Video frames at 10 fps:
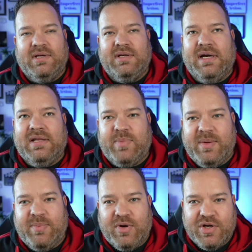and
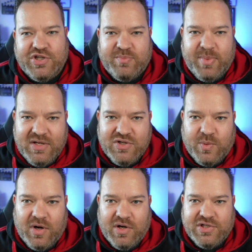people can just binge
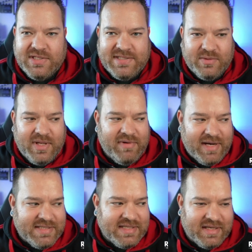watch until they're
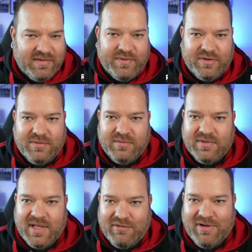ready to give you
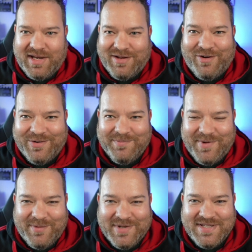their credit card
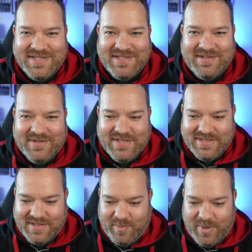number, which is
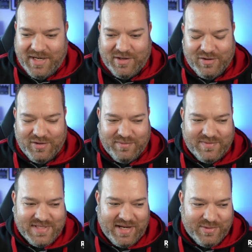the pinnacle of
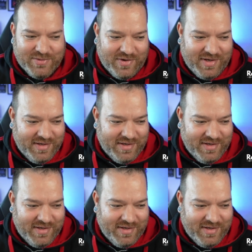sales, right?